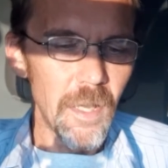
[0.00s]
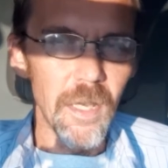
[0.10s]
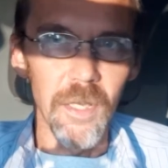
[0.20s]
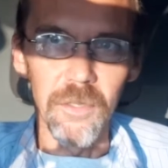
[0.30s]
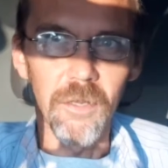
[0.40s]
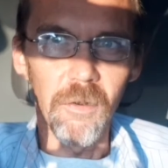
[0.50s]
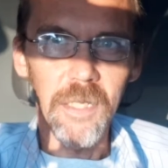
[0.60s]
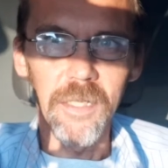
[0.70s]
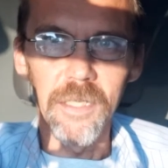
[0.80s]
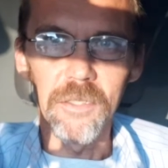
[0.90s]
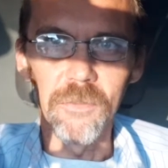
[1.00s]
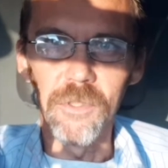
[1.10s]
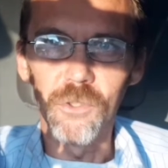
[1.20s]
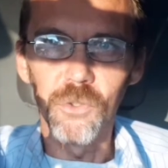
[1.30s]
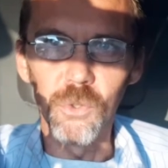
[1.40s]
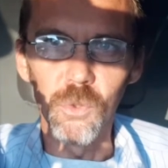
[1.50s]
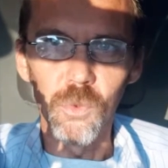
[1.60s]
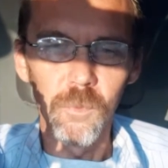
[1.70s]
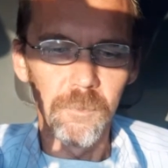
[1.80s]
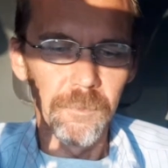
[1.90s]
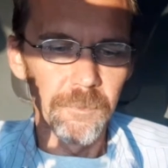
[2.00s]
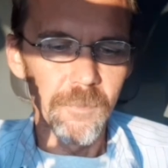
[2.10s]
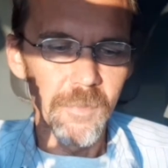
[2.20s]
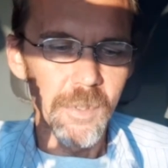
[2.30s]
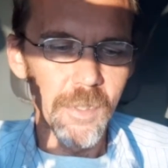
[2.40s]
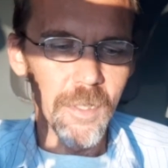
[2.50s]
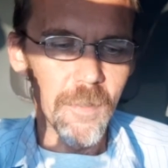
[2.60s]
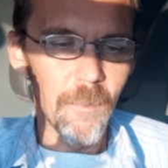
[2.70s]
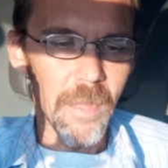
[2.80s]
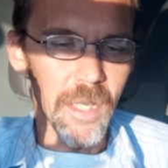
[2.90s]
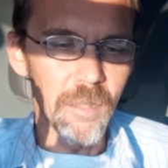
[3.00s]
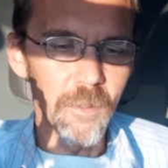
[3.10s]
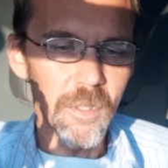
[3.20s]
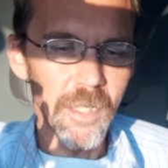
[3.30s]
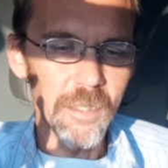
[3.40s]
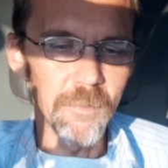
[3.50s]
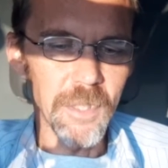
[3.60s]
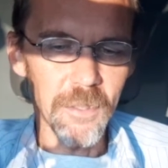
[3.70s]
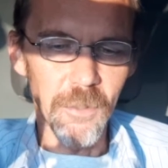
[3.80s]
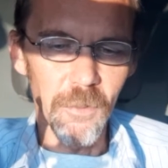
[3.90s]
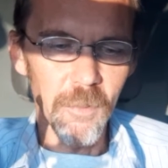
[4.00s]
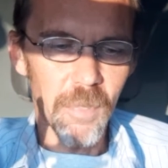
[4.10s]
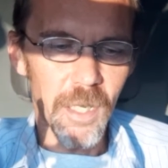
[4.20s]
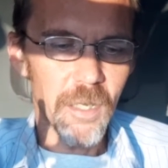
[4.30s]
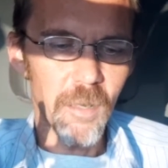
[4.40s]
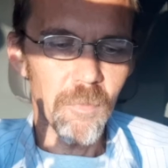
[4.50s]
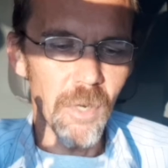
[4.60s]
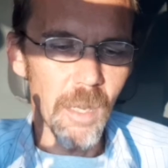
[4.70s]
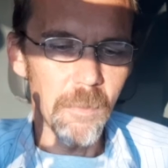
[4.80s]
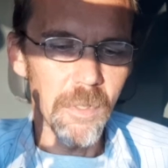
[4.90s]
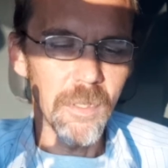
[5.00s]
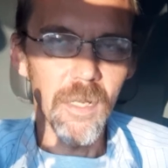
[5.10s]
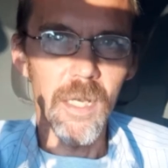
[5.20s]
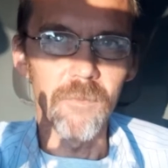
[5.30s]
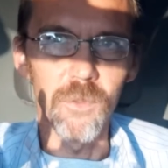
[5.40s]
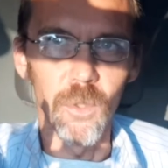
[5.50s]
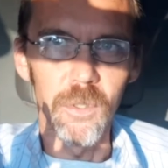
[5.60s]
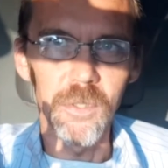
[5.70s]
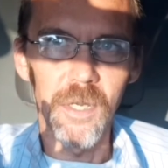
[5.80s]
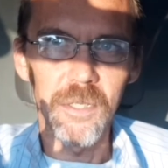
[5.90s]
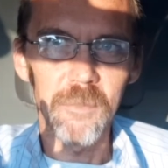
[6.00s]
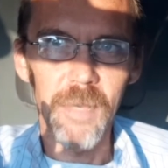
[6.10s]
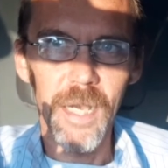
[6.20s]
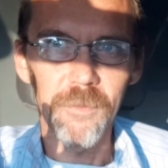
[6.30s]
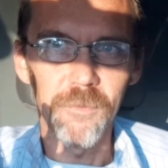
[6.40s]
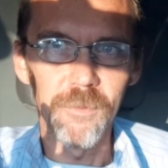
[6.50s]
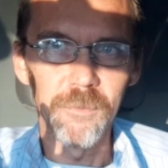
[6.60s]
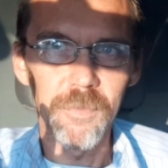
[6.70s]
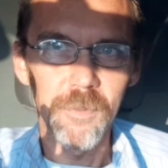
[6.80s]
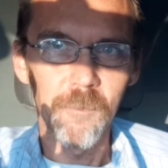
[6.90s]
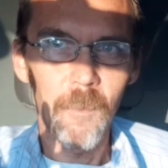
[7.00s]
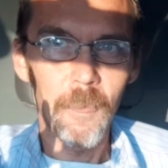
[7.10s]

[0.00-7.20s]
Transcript: And the correct answer is true. Animal Kingdom is the only park on property to have doors on its bathrooms.